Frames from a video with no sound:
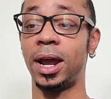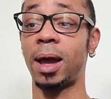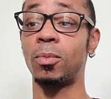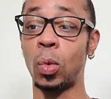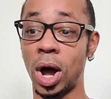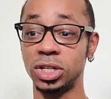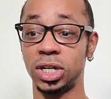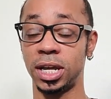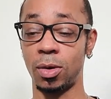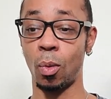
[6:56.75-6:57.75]
and I'm
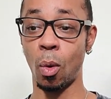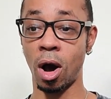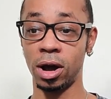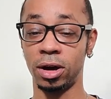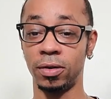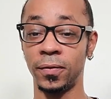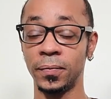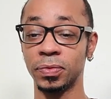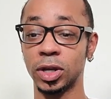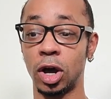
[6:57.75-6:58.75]
watching it walk
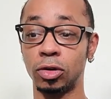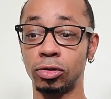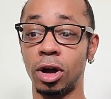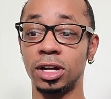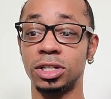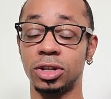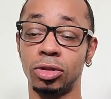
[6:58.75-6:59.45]
across the